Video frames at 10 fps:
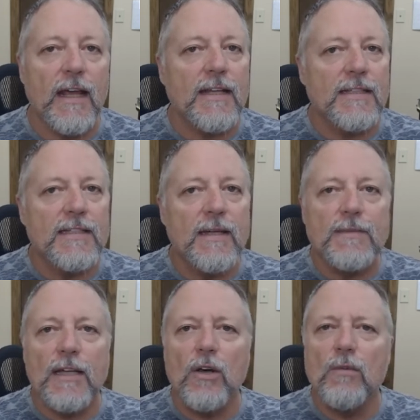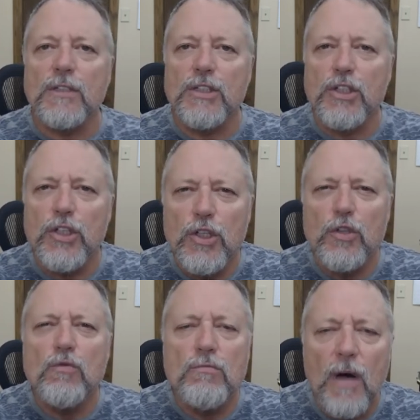and it seems like almost
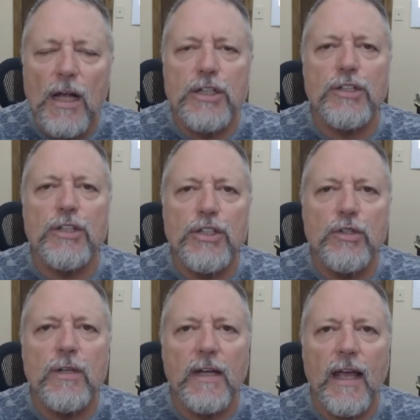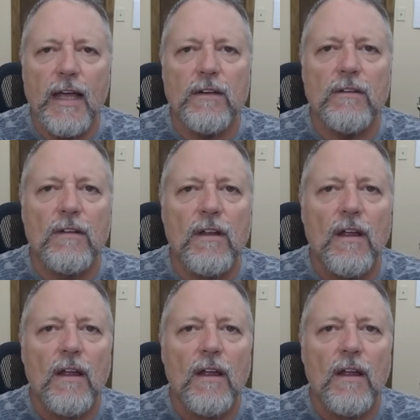too much that you can handle,